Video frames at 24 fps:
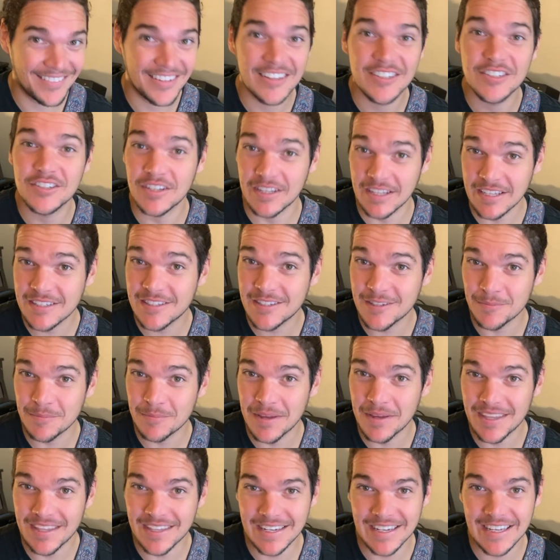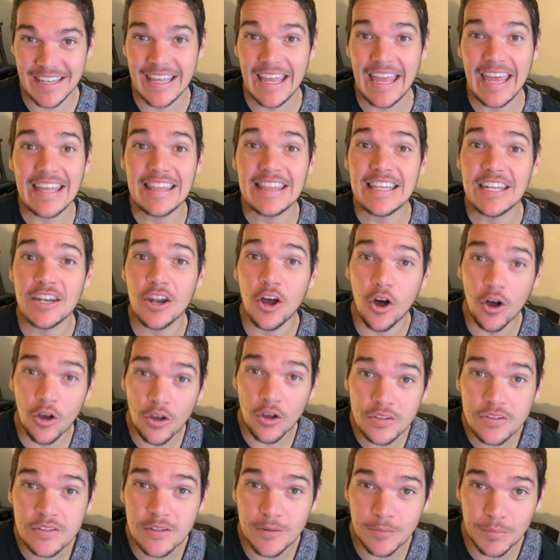So that's the melody, and then
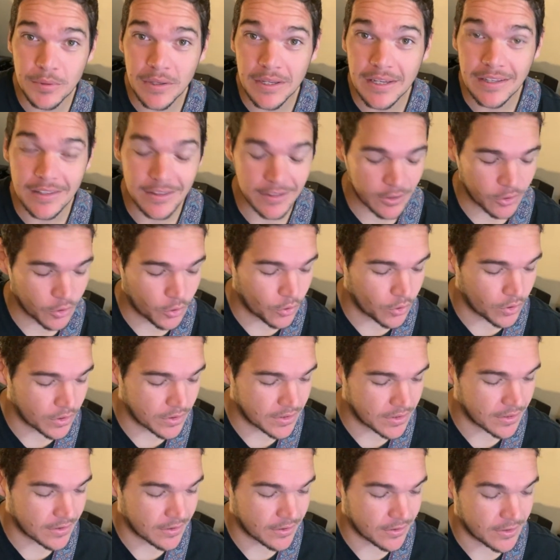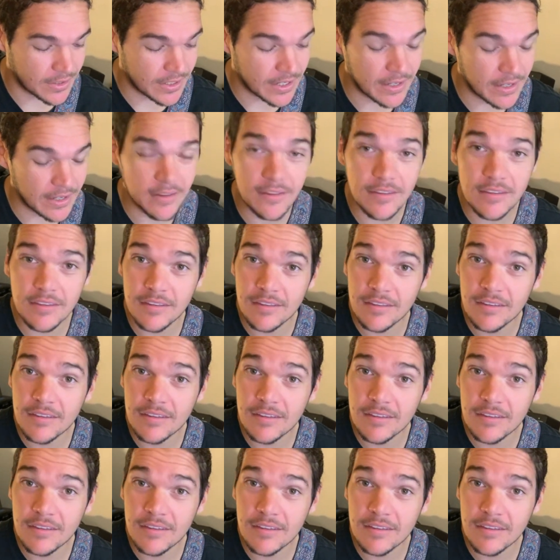also playing the chords underneath.